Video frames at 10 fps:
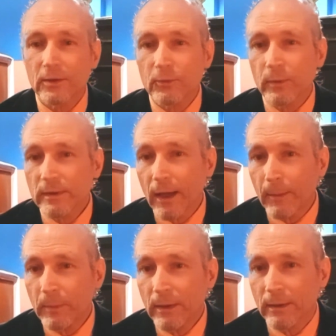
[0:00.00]
is what's
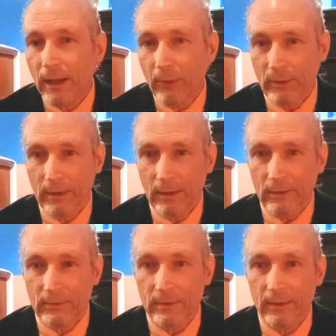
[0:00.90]
happening
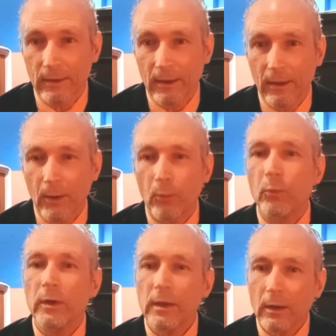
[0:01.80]
nowadays.
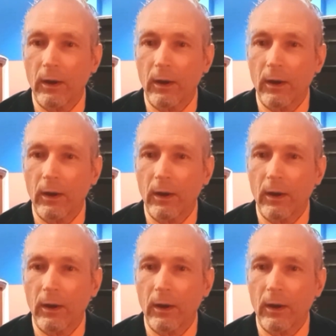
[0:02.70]
We